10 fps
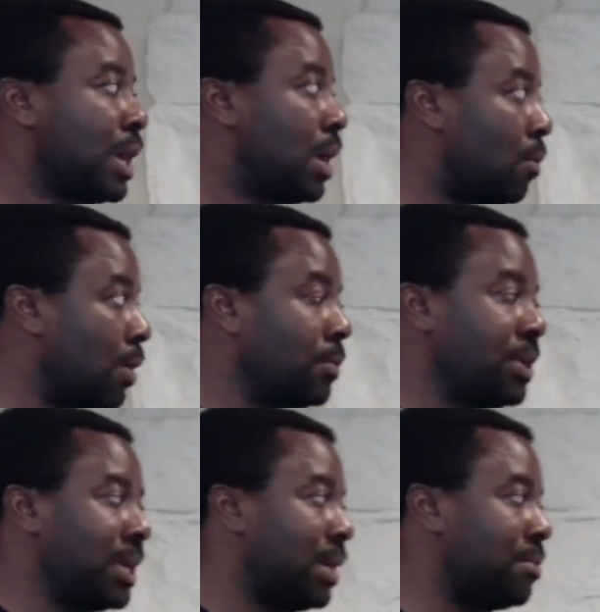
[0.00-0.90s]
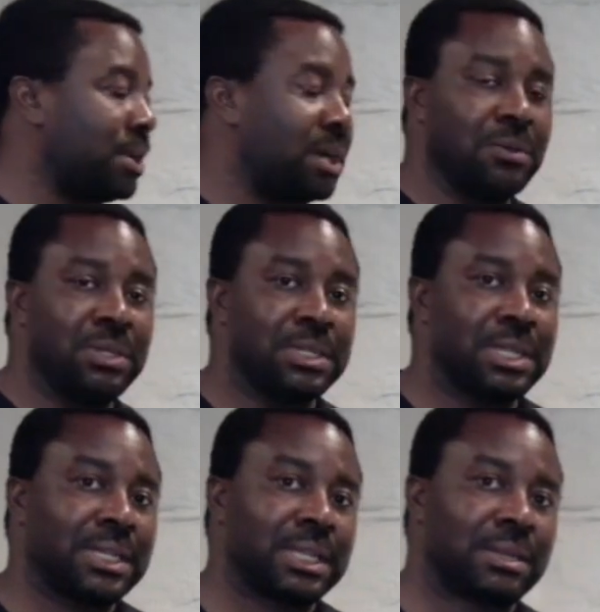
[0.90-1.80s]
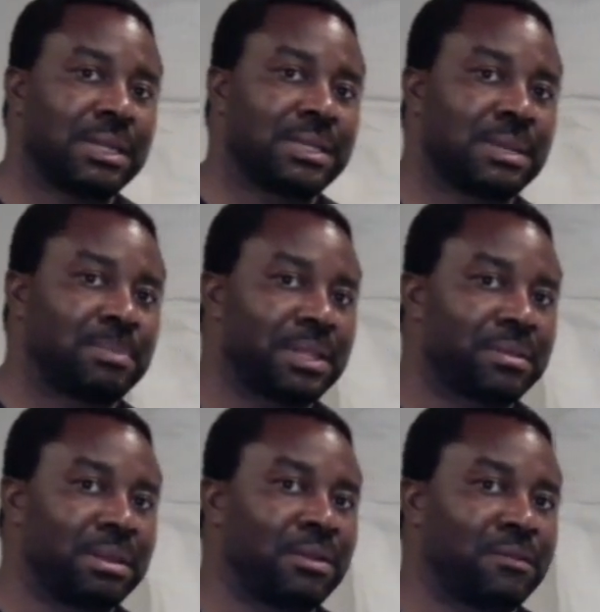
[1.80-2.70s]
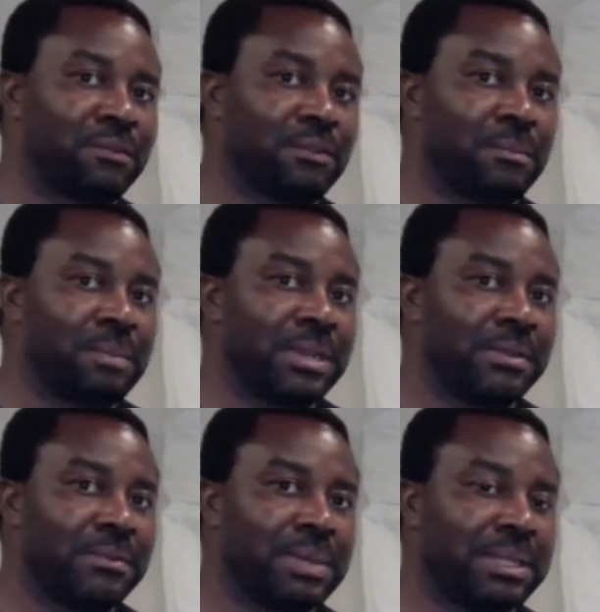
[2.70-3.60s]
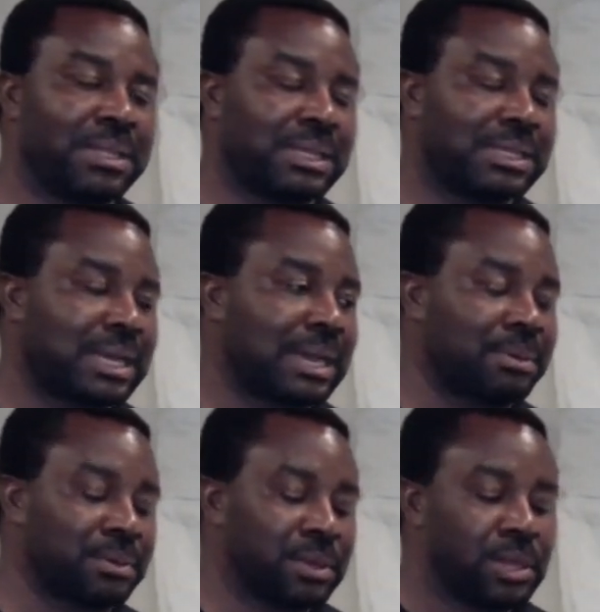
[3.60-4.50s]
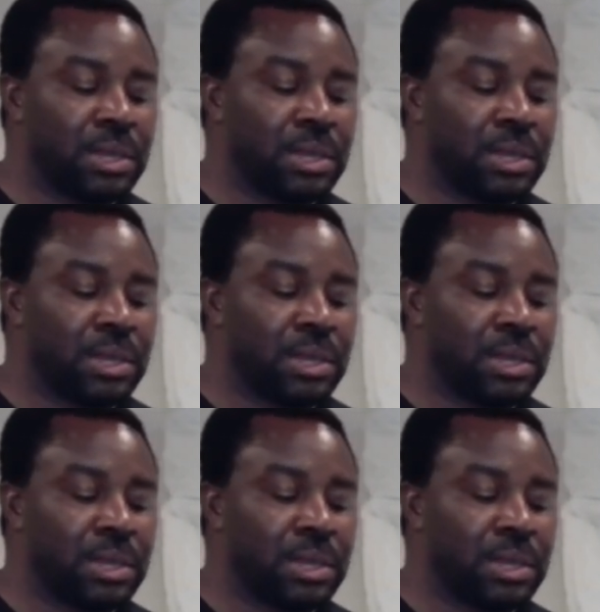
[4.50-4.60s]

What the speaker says: And what we now know is that there are about 3 or 4 main things that happen.